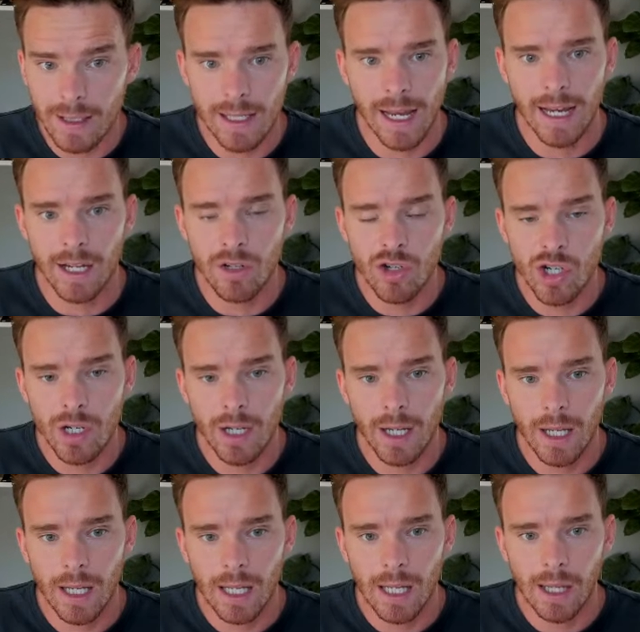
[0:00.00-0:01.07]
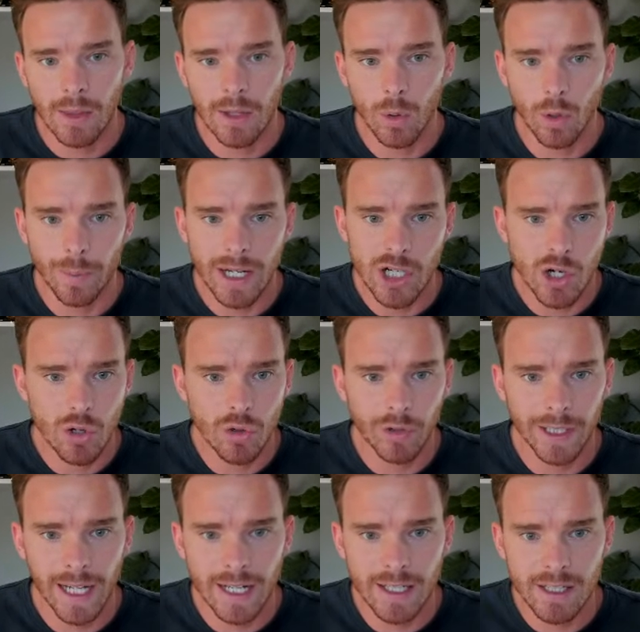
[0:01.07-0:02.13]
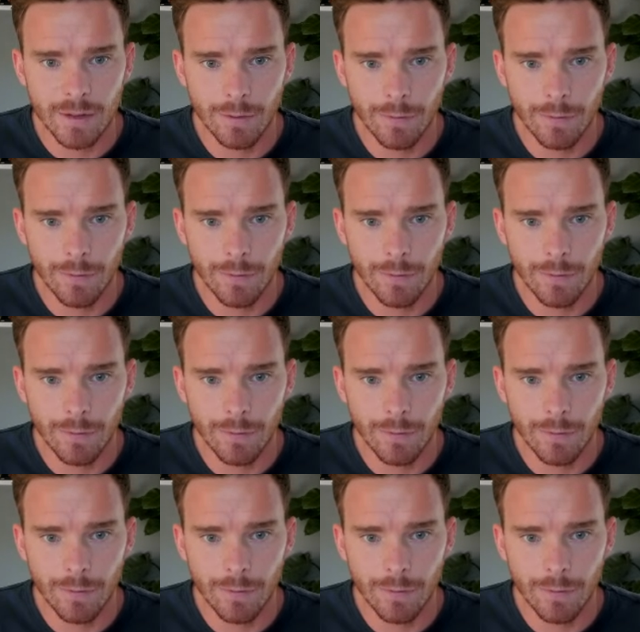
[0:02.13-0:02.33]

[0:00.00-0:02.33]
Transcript: stage, the automation creates